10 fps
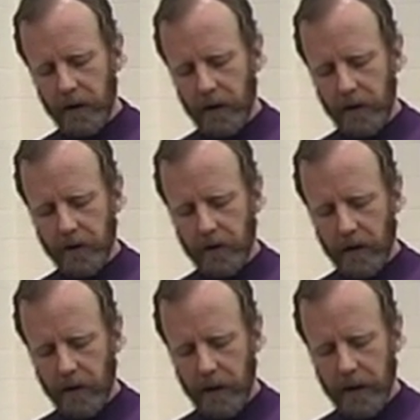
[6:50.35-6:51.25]
as
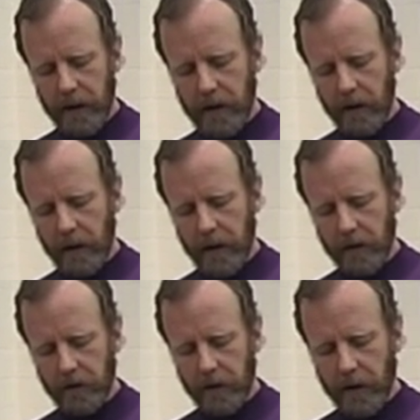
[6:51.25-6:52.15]
you're hiking
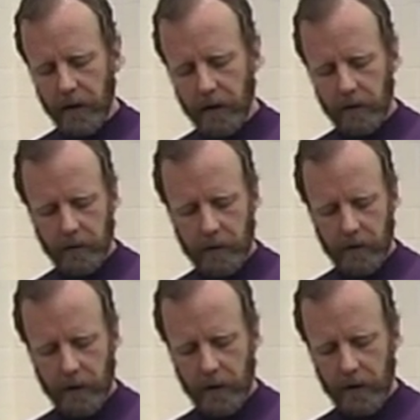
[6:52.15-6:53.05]
on
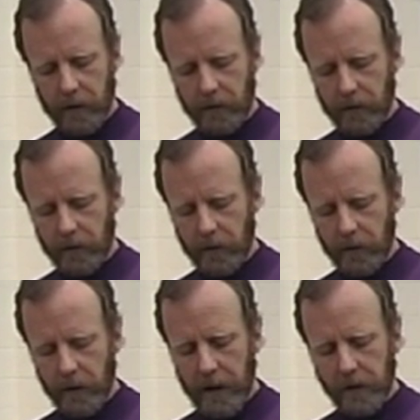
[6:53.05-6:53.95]

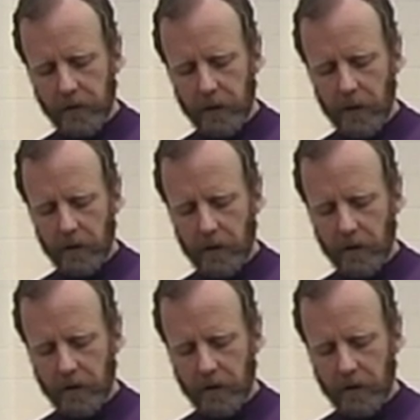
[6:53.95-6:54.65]
trails with good